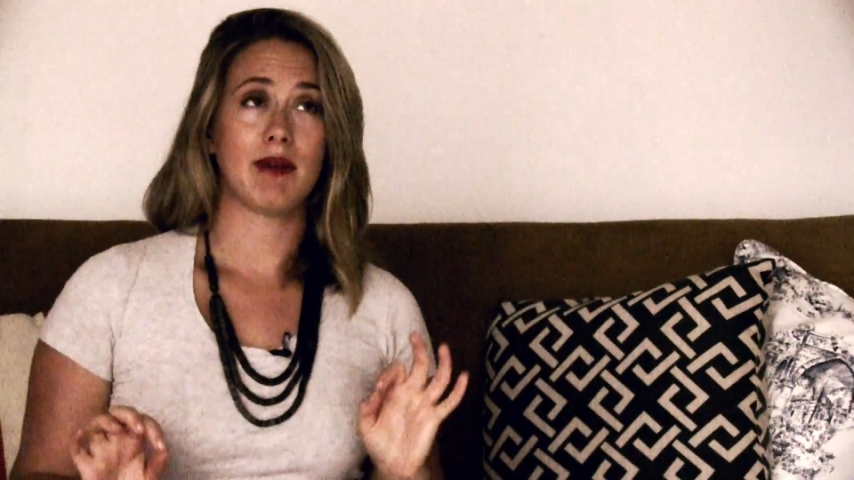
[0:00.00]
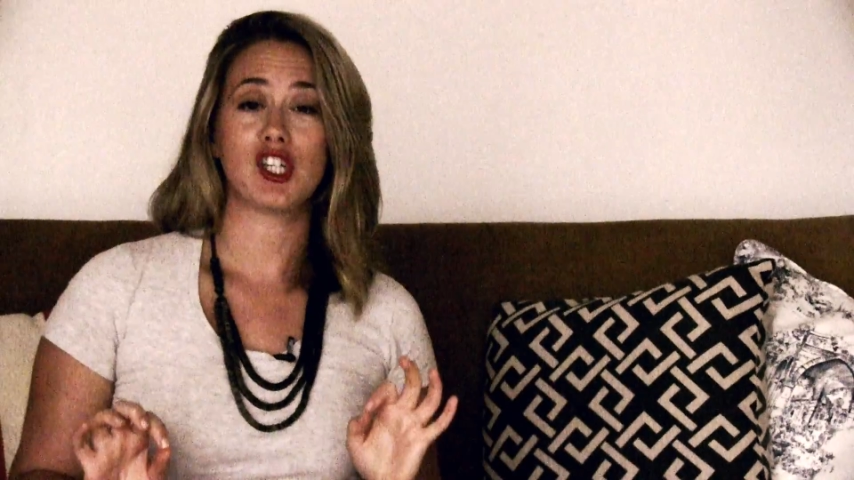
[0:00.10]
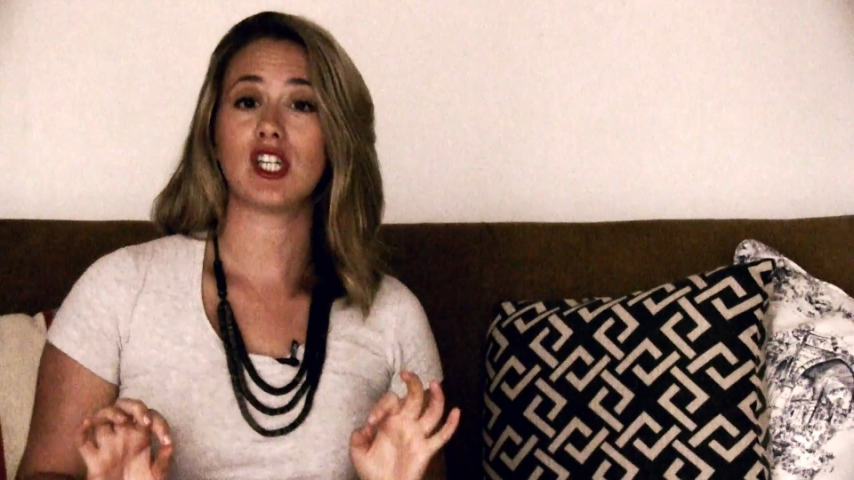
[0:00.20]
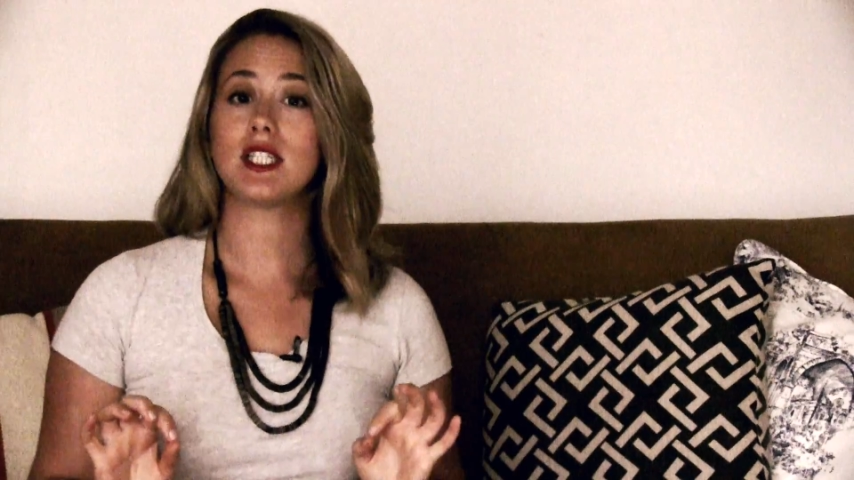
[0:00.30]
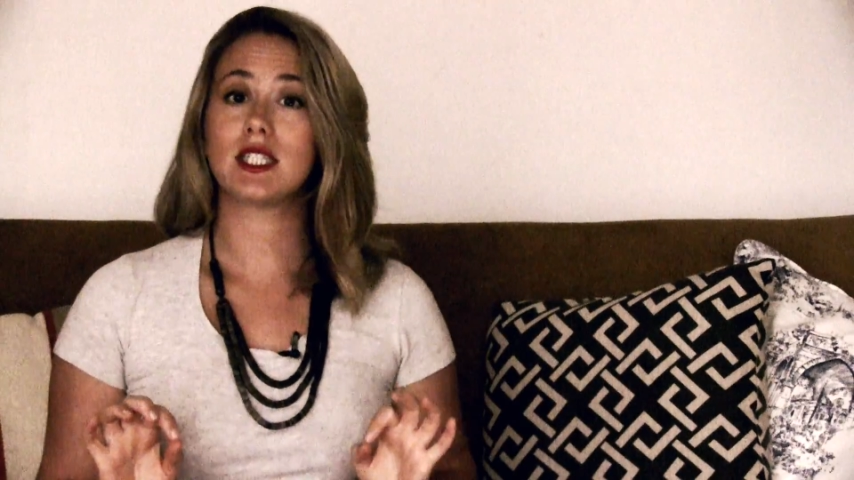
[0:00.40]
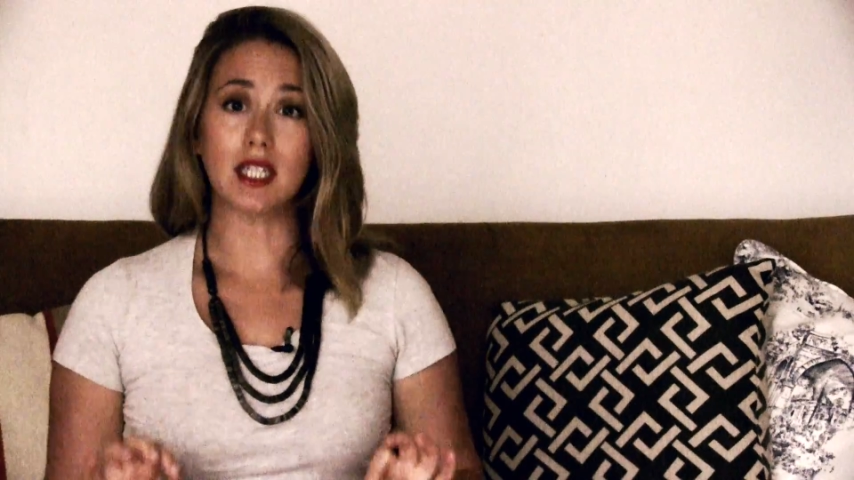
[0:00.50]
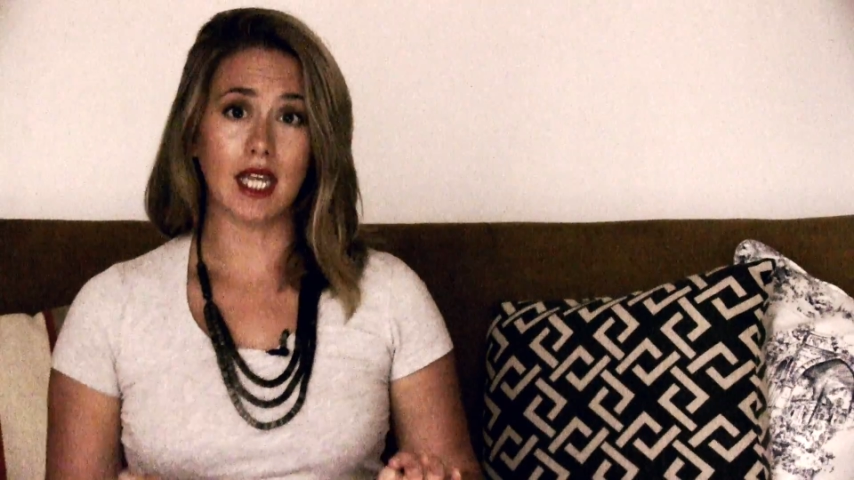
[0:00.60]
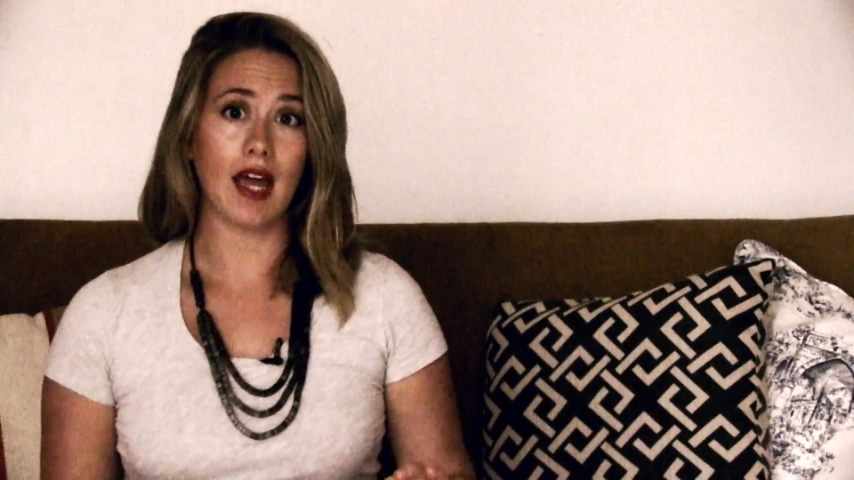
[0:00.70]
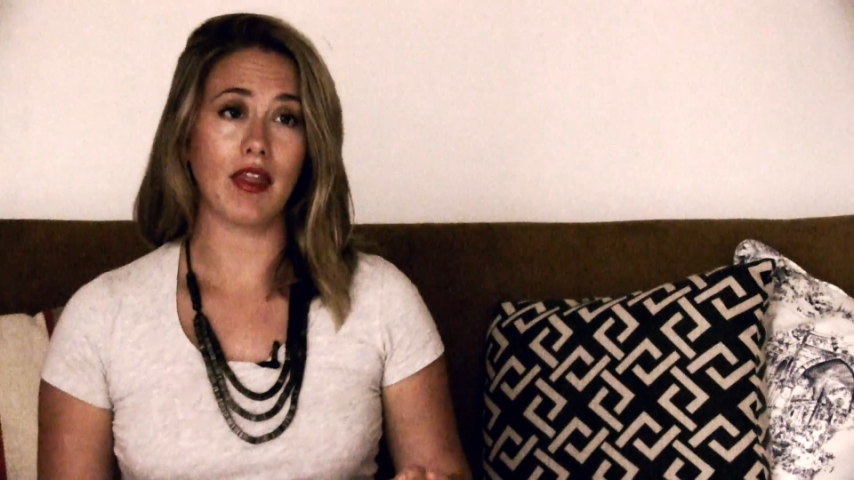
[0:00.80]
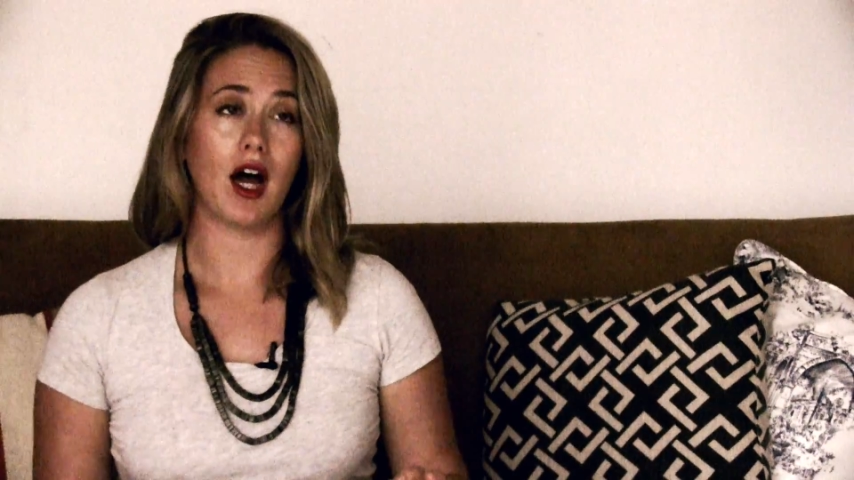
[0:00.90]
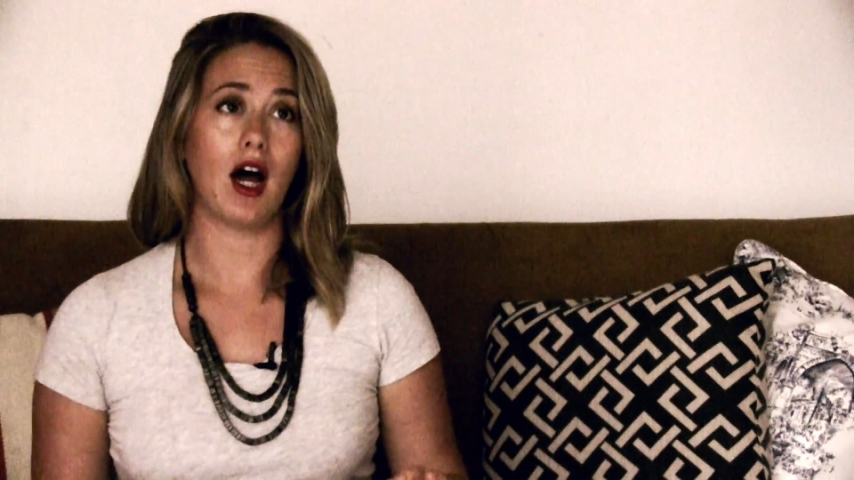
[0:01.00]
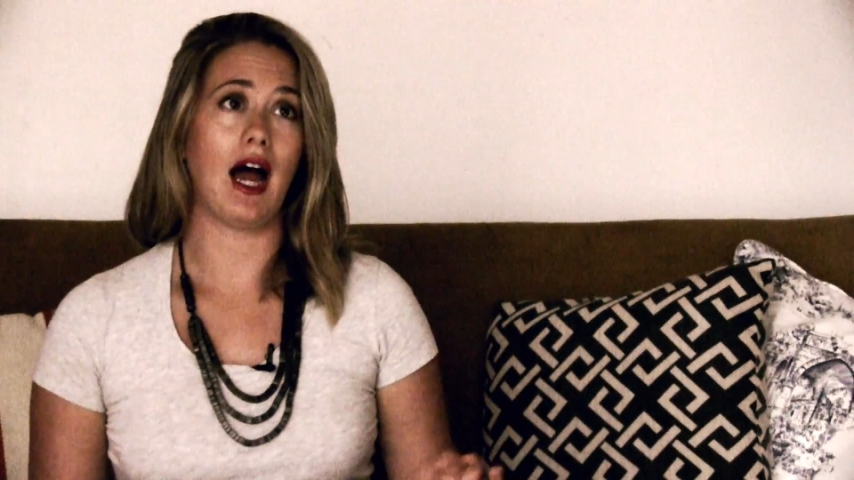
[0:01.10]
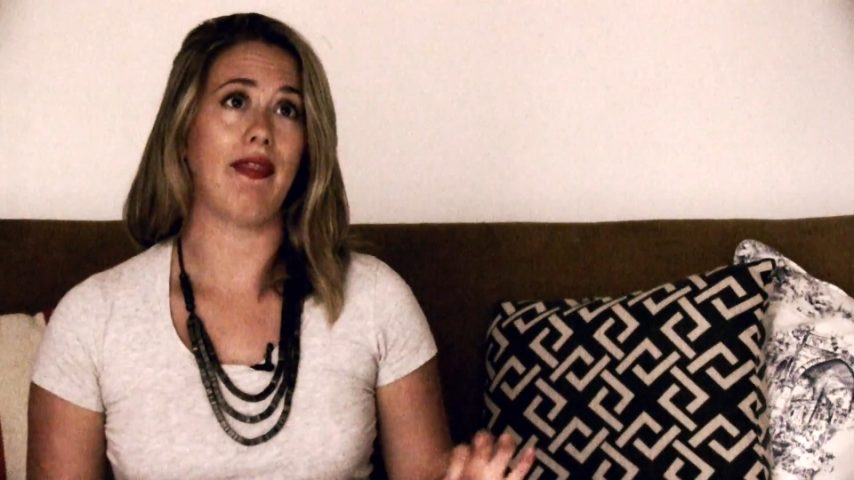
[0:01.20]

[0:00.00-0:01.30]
my shiz together,